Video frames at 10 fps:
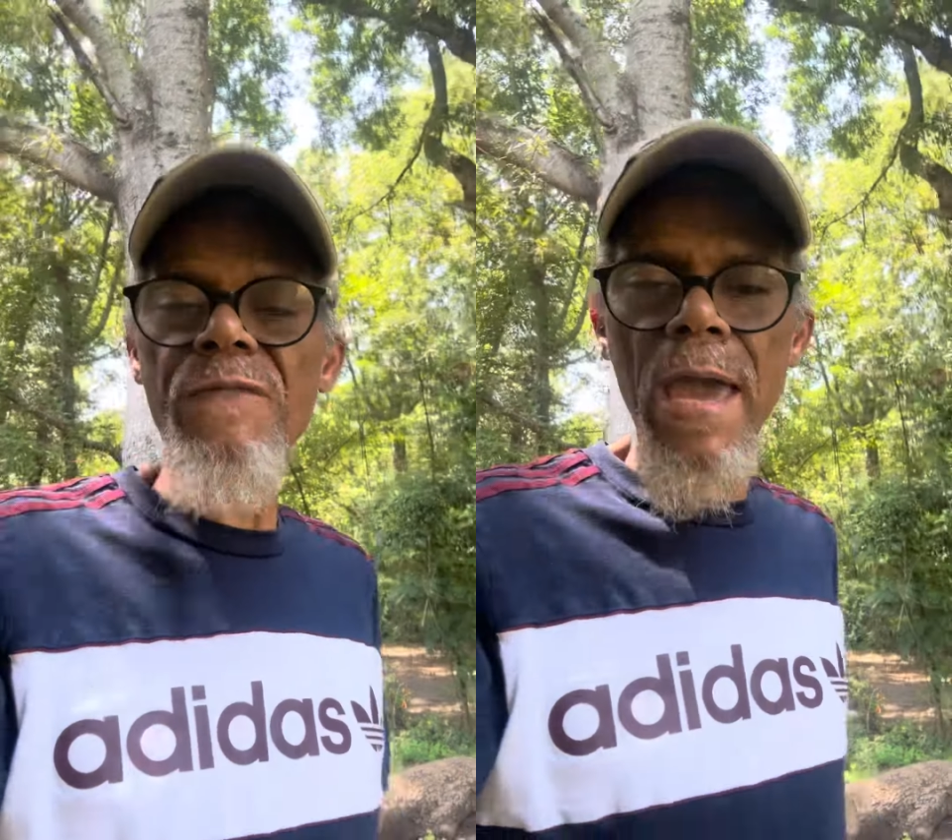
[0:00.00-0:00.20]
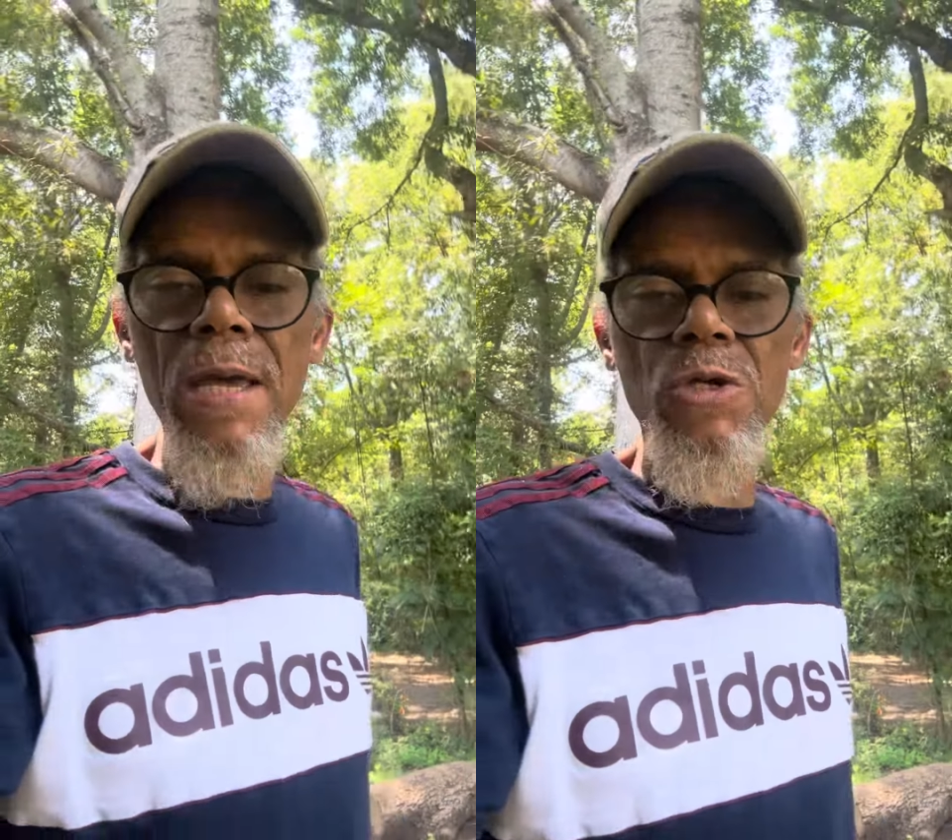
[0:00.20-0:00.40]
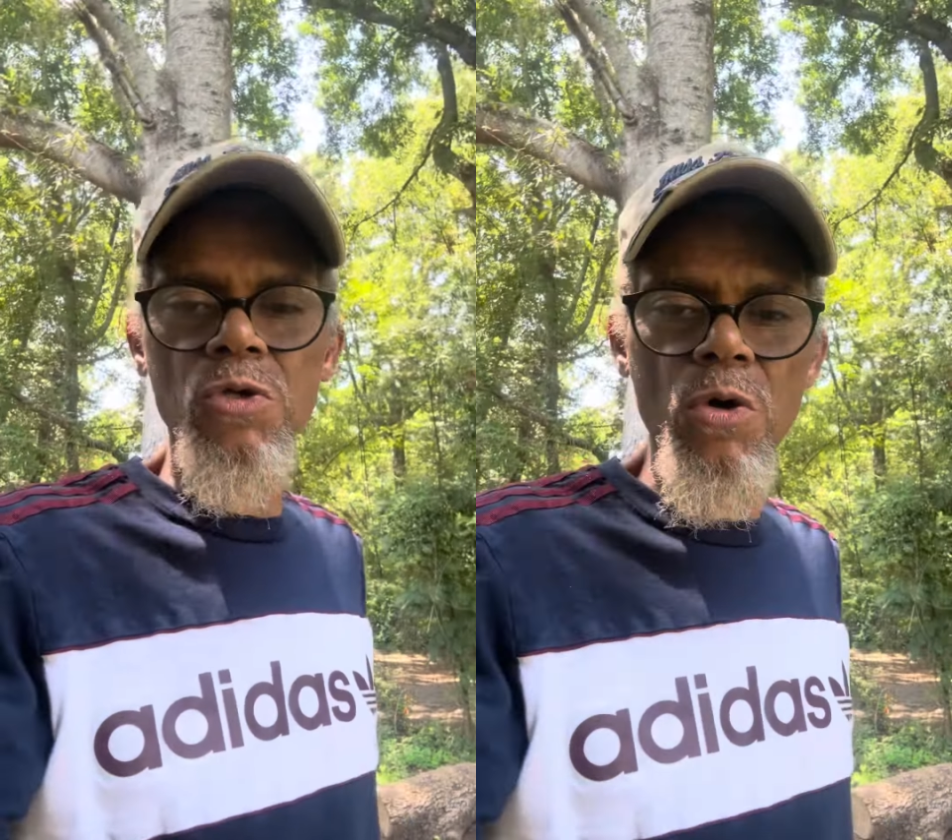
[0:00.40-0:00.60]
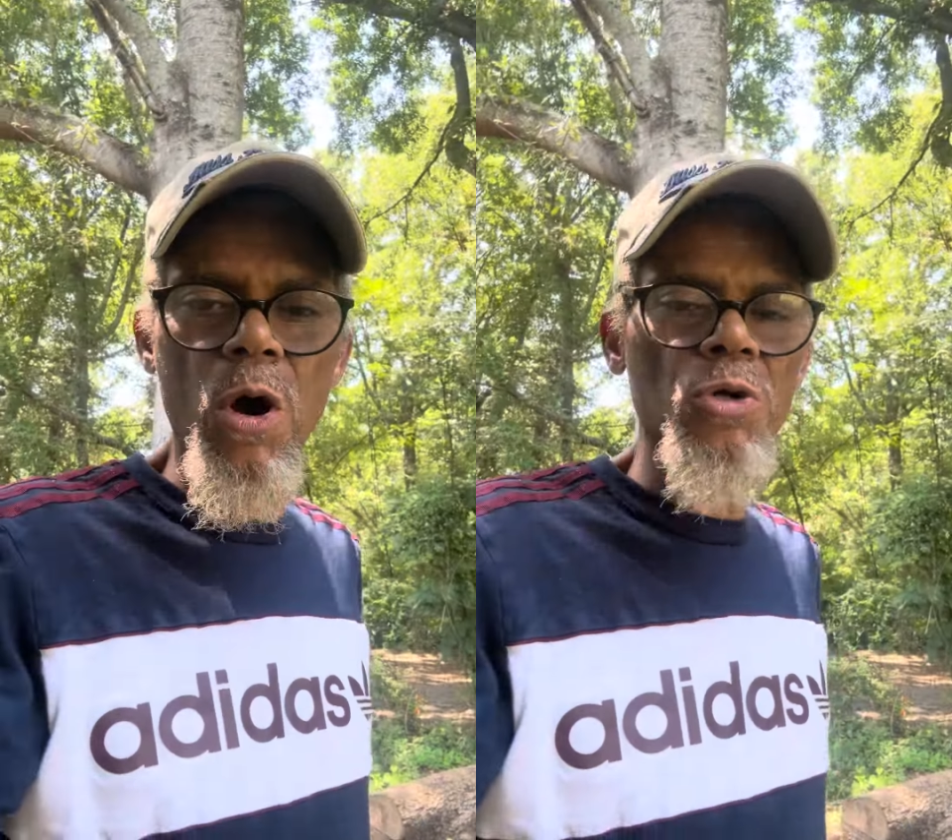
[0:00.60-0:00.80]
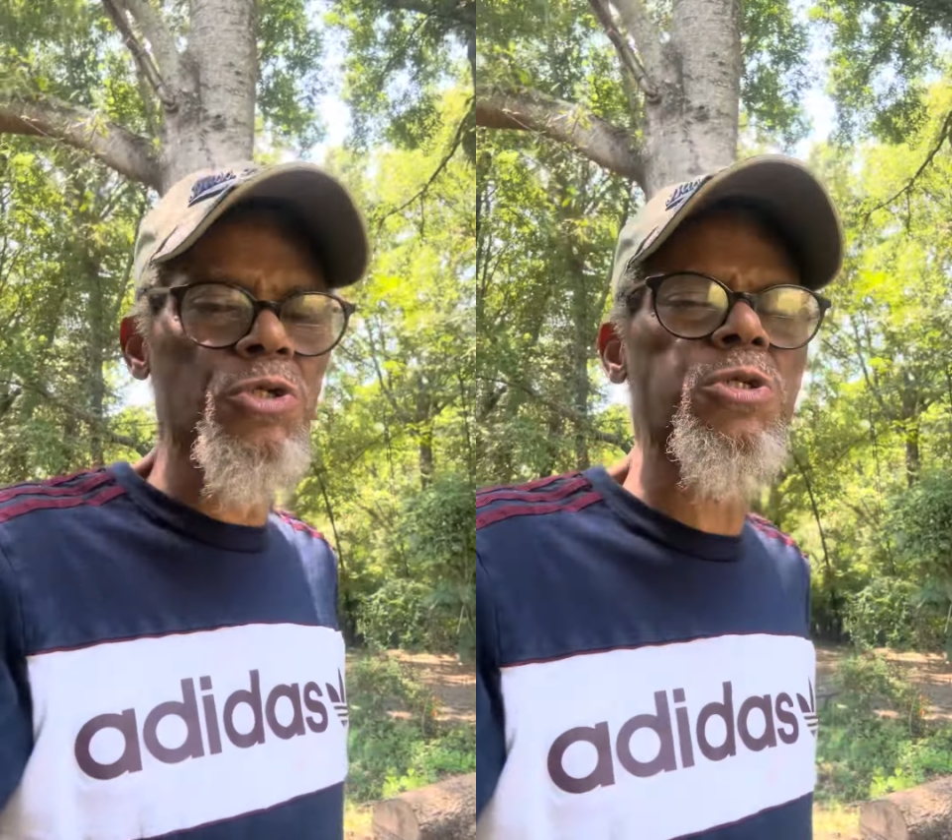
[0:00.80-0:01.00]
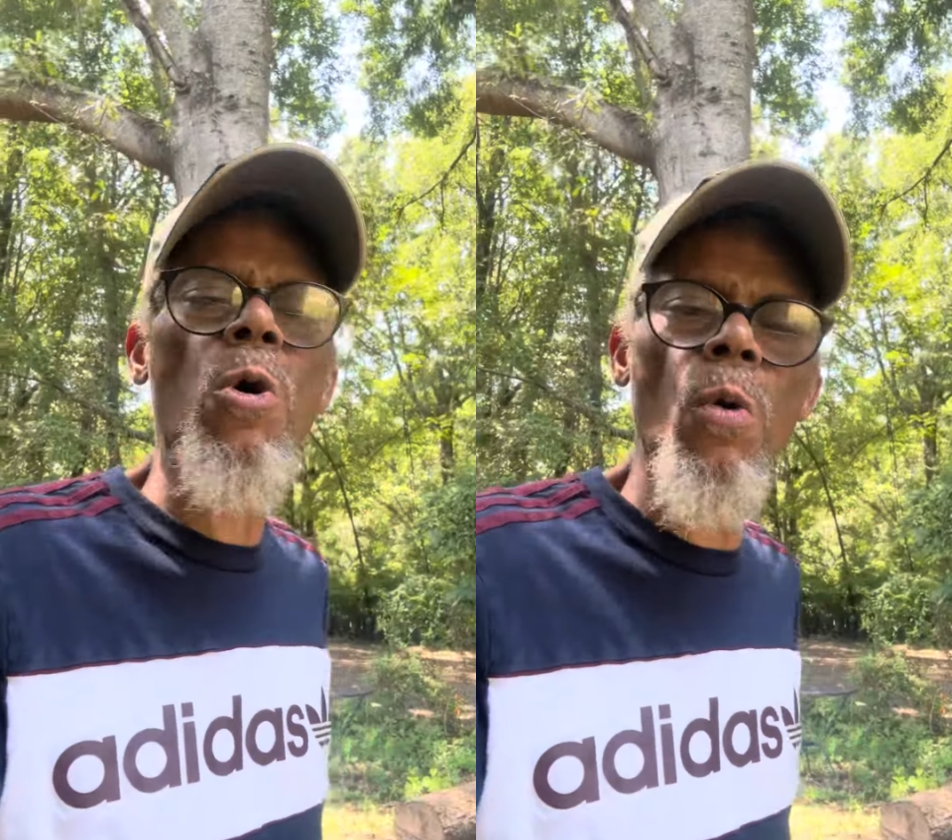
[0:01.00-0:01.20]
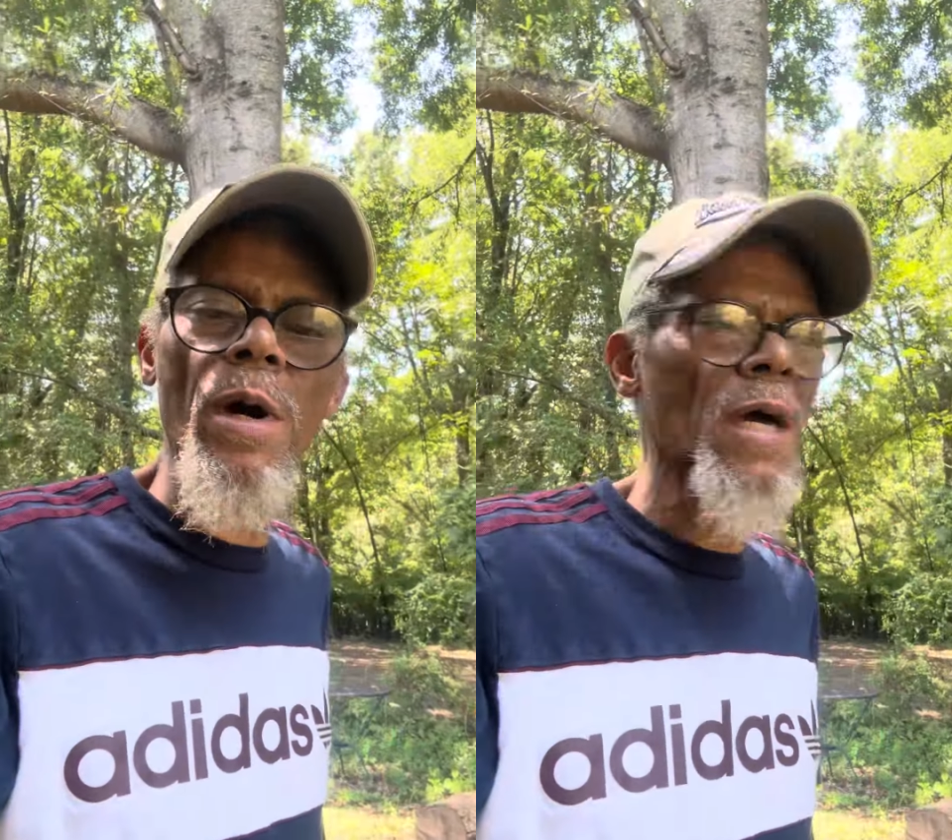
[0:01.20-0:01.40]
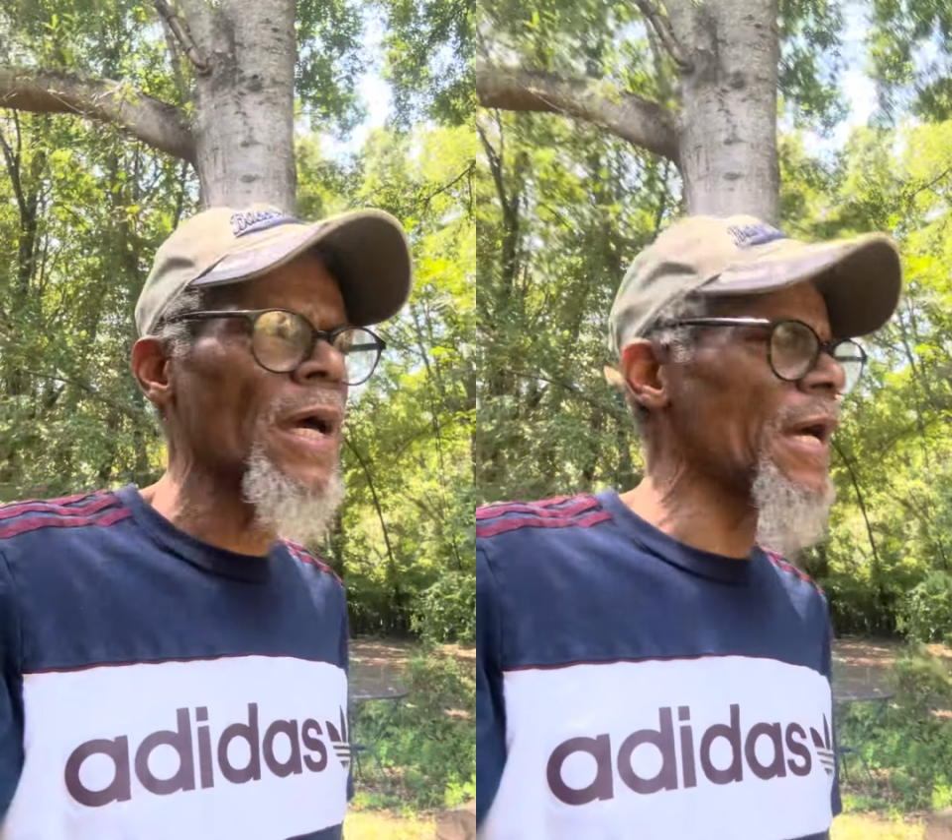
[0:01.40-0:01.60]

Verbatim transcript: fake struggles knowing,